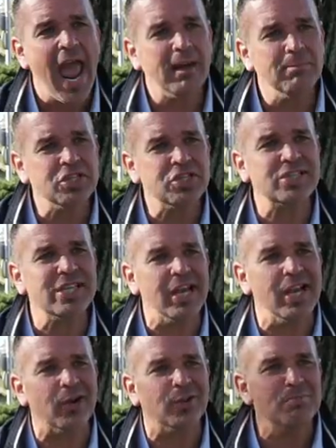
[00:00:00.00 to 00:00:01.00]
And I'm just sitting
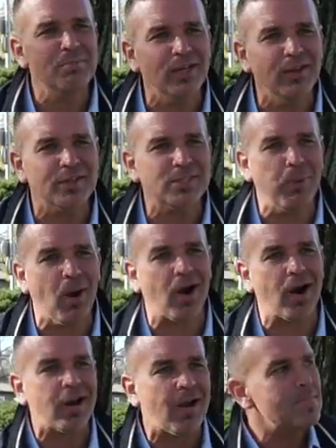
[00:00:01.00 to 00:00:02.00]
here in the middle of this
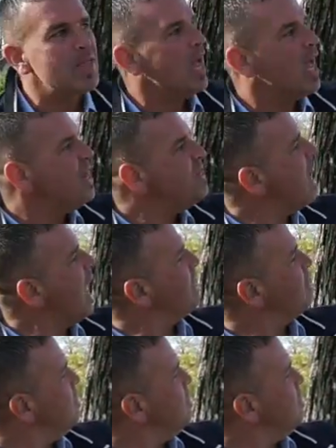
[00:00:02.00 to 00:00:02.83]
park, not